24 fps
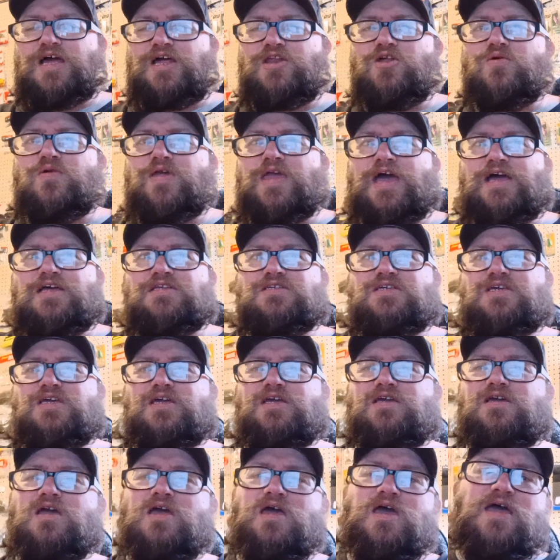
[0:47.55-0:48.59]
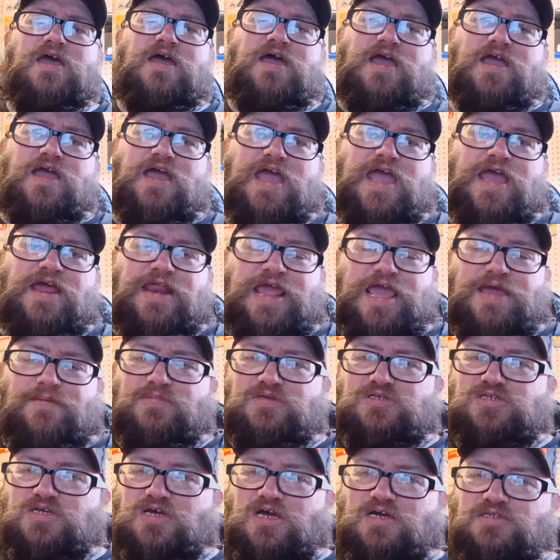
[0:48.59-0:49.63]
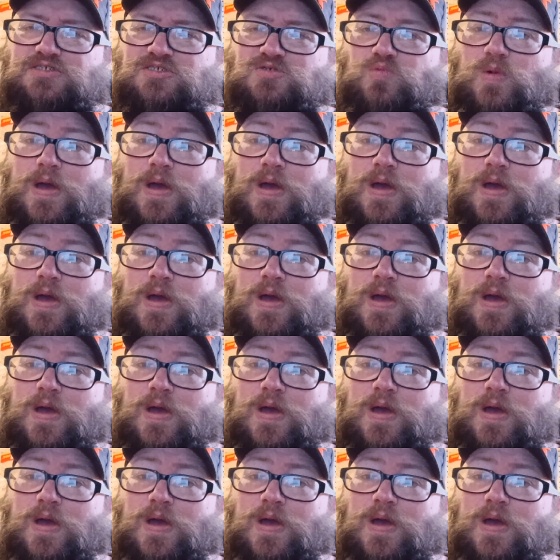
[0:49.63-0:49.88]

I know Kastking and Amazon's